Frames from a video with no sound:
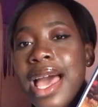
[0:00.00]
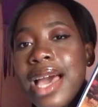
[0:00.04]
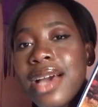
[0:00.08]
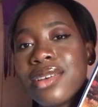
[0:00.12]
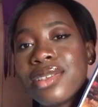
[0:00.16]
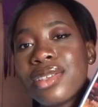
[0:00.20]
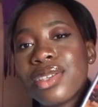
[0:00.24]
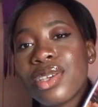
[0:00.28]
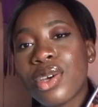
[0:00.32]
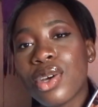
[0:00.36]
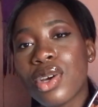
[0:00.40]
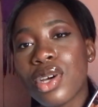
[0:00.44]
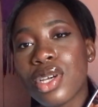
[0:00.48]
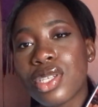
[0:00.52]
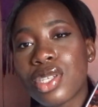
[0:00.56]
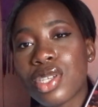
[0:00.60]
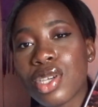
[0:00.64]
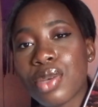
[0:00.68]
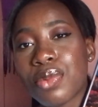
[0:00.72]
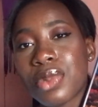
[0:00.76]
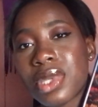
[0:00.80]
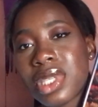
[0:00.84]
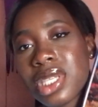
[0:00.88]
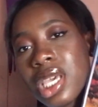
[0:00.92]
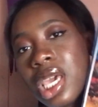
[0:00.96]
I also got
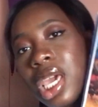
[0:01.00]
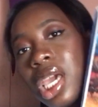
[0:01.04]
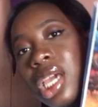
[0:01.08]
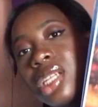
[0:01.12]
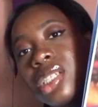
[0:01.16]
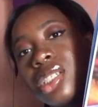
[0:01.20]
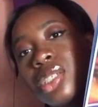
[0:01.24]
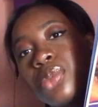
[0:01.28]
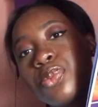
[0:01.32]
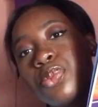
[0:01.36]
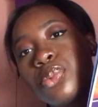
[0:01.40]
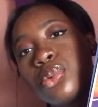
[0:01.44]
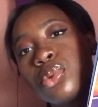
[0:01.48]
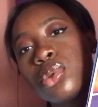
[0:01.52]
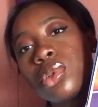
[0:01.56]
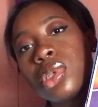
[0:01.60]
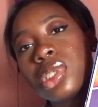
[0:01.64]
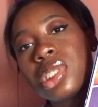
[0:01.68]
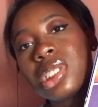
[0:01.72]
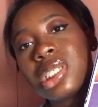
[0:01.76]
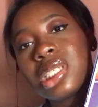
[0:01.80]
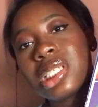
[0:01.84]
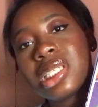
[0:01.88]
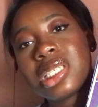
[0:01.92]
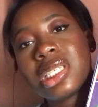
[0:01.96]
some sketchbooks.
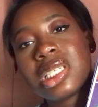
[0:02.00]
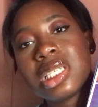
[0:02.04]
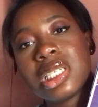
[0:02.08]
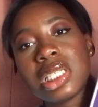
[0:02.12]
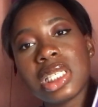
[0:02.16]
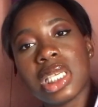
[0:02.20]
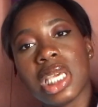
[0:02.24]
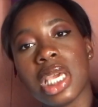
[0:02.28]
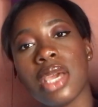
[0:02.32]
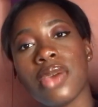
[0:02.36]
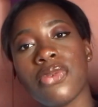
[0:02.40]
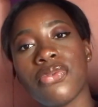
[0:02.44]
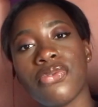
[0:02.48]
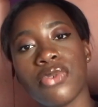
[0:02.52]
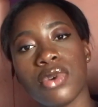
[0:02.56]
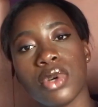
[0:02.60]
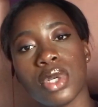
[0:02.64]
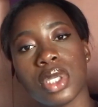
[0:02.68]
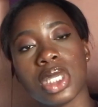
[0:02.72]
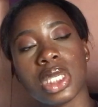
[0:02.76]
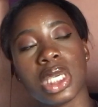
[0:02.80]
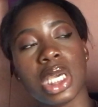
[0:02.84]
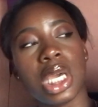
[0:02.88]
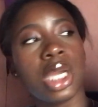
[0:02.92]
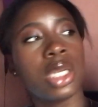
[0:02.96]
This is the A4
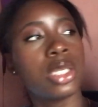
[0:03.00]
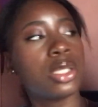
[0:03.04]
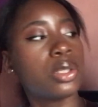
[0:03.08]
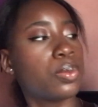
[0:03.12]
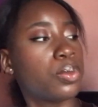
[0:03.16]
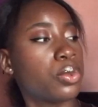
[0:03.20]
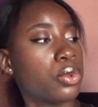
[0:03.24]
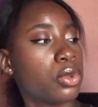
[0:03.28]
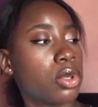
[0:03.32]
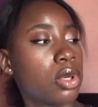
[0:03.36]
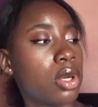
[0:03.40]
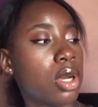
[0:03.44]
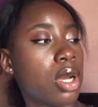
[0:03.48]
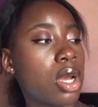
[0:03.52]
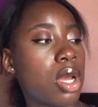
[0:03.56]
sketchbook.